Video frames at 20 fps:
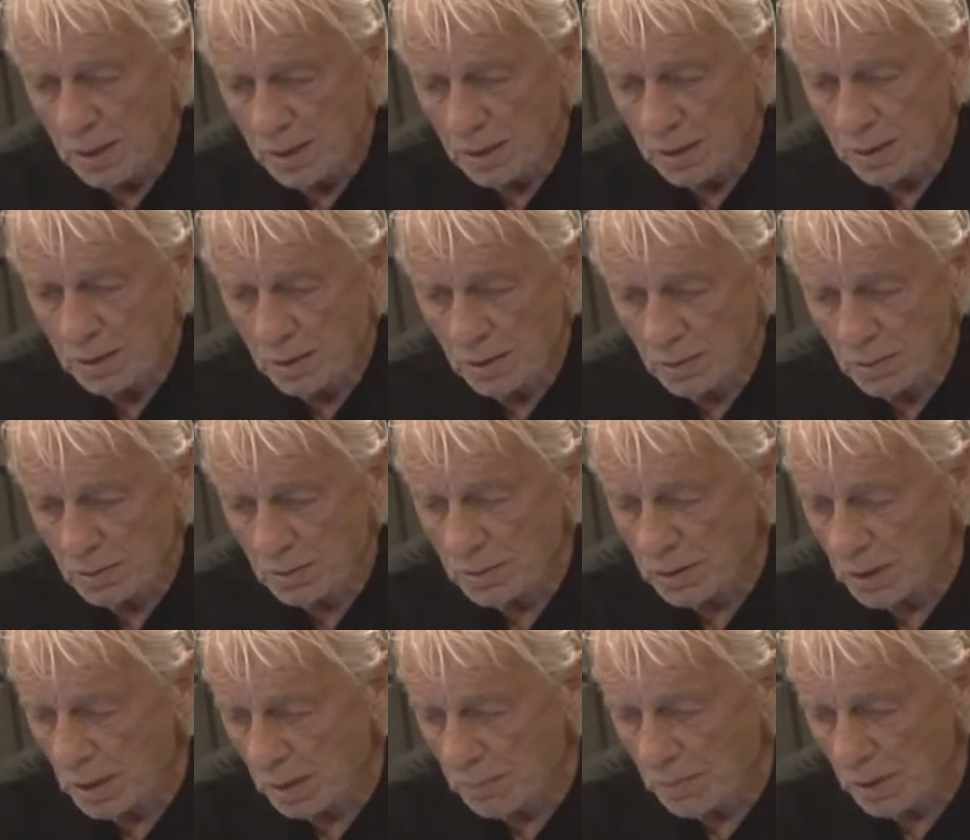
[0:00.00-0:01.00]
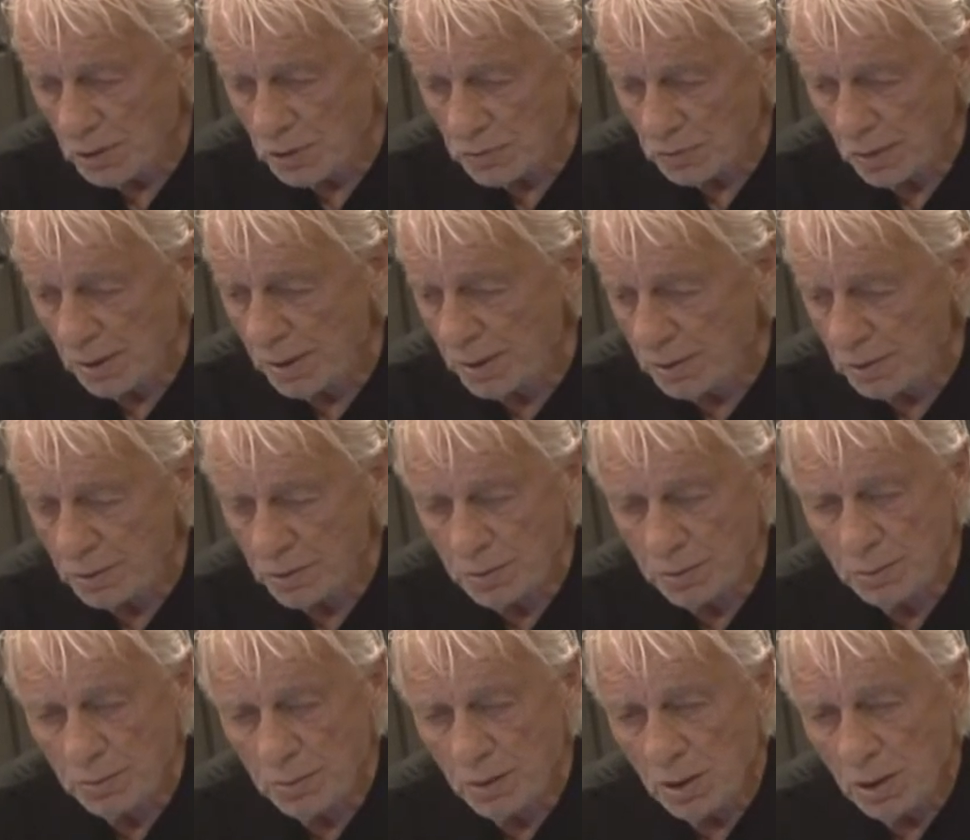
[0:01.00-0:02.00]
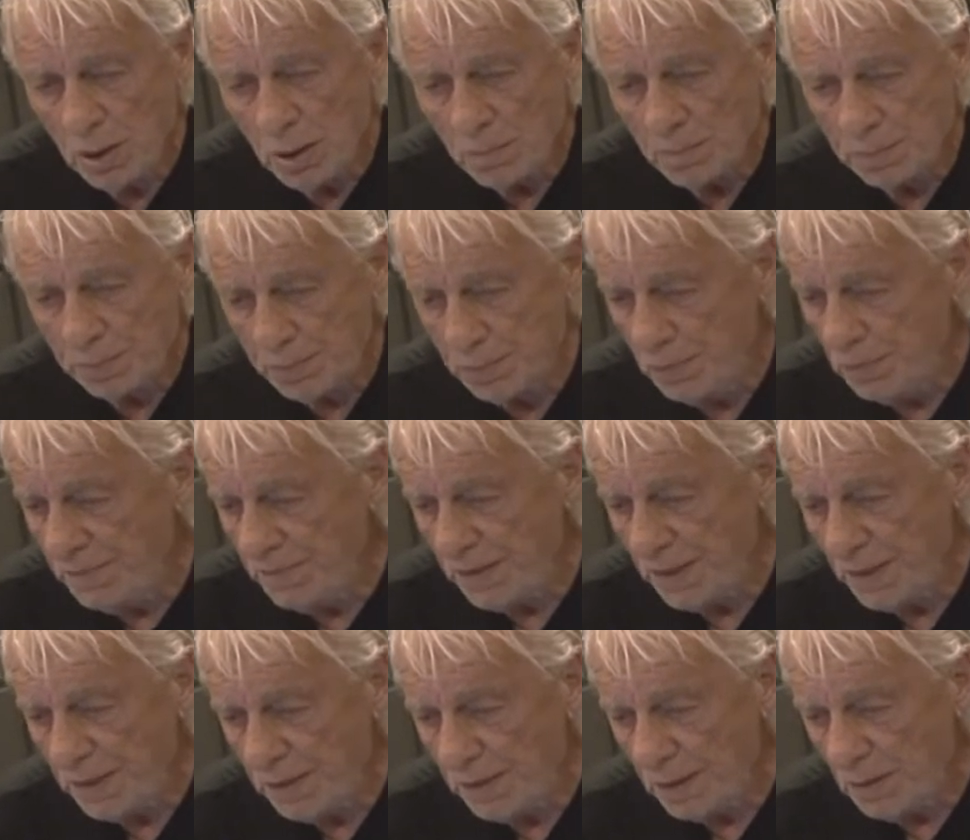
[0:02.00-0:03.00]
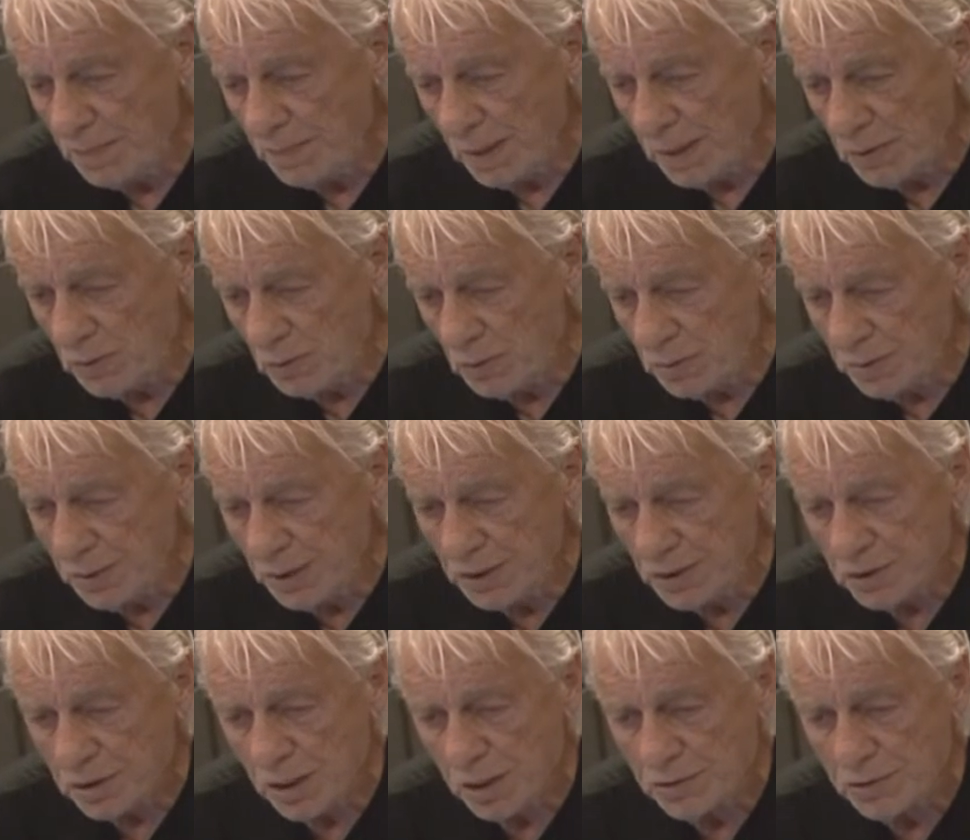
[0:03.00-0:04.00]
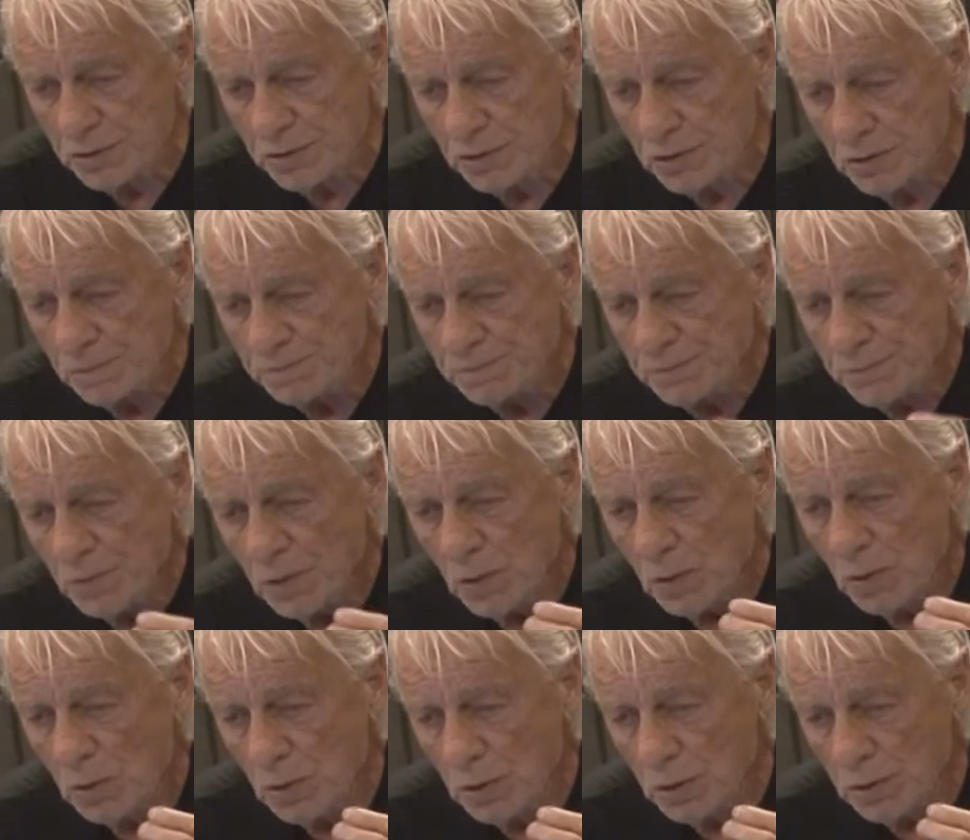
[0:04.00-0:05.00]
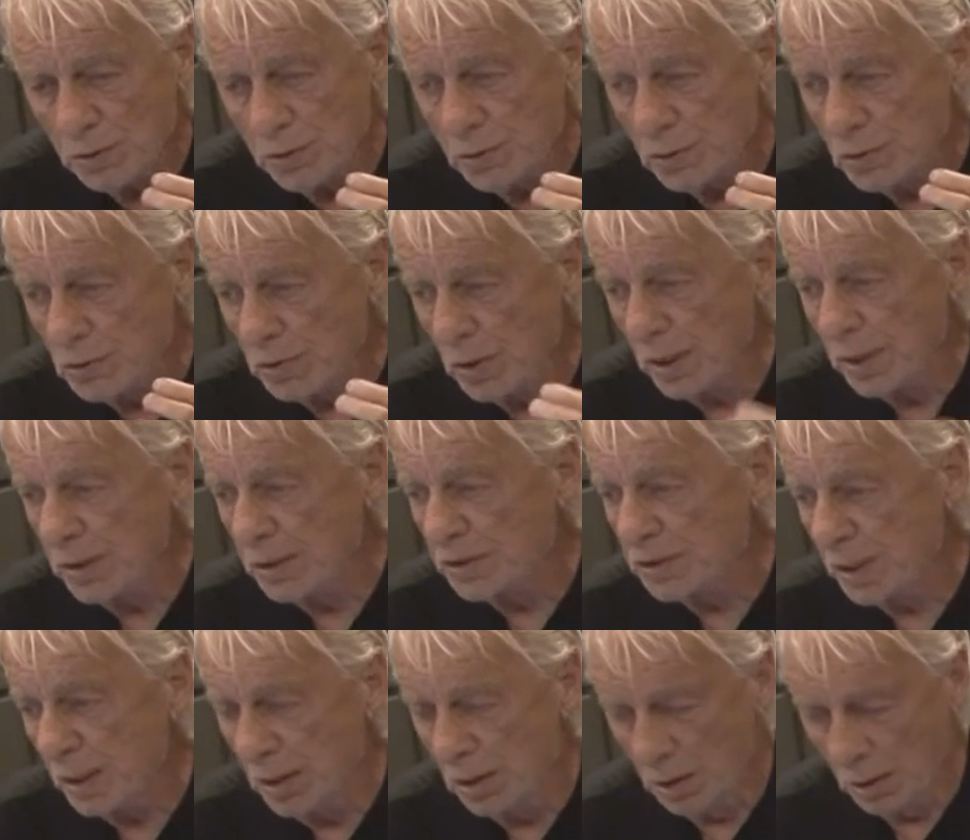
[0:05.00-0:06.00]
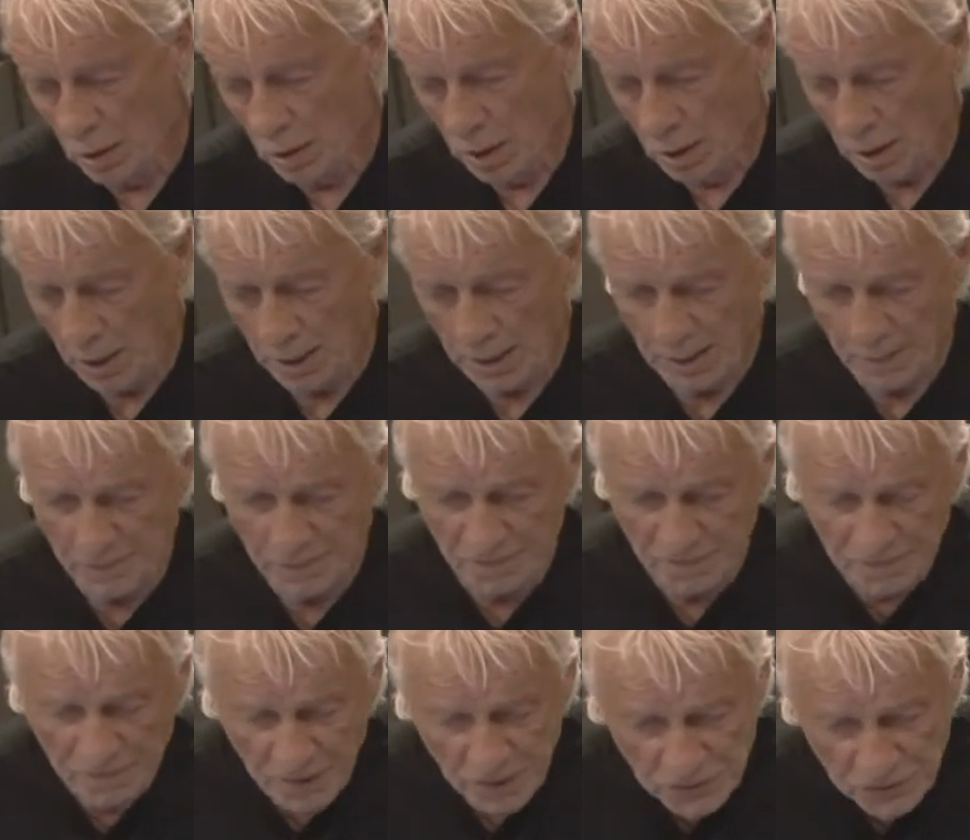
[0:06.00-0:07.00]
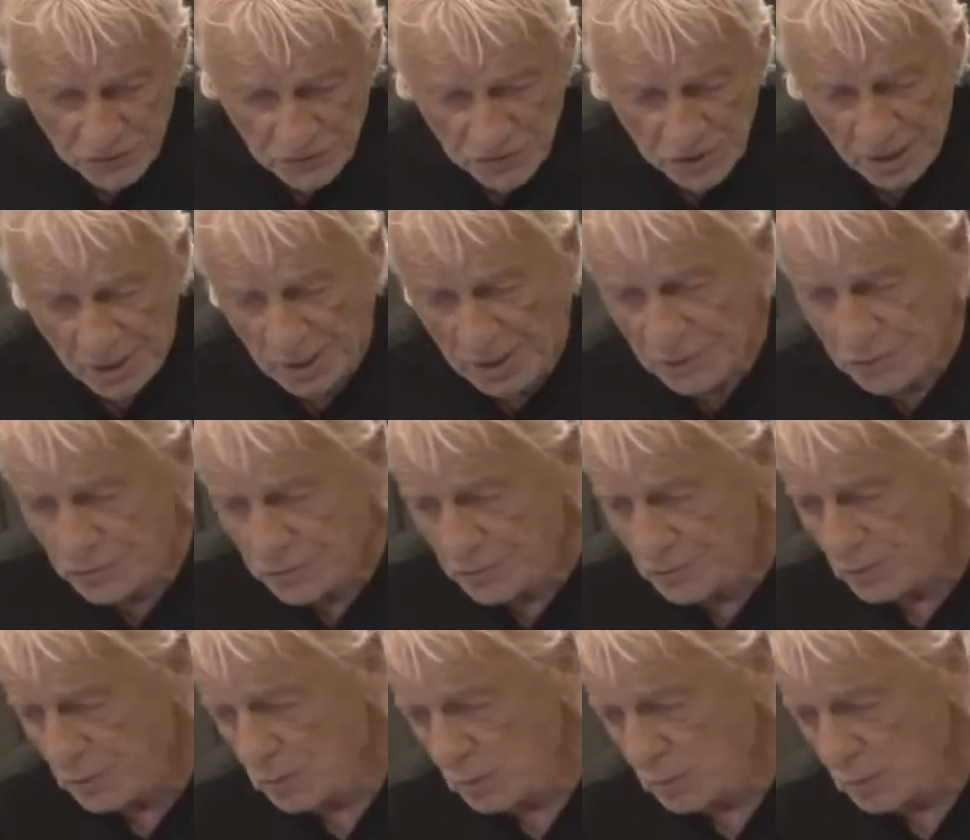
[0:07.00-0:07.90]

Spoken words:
You know, I'm not trying to prove anything by doing these lessons or trying to say, I have the fastest hands in the